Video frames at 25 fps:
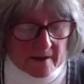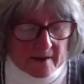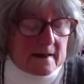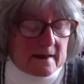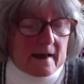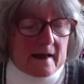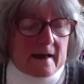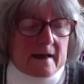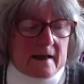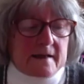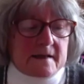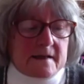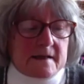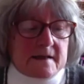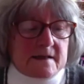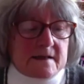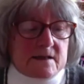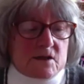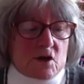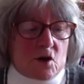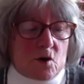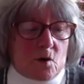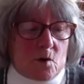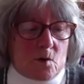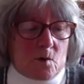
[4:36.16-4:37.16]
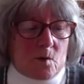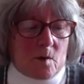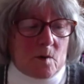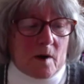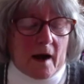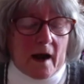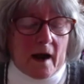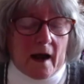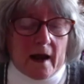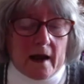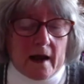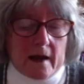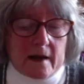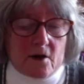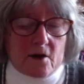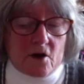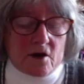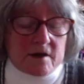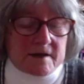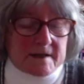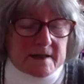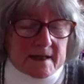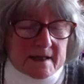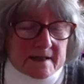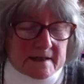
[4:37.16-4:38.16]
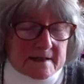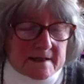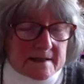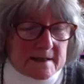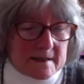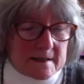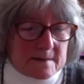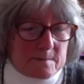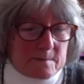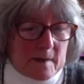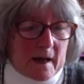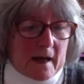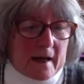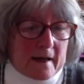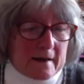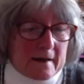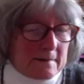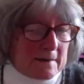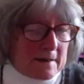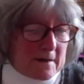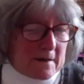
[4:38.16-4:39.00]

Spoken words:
And so I contacted my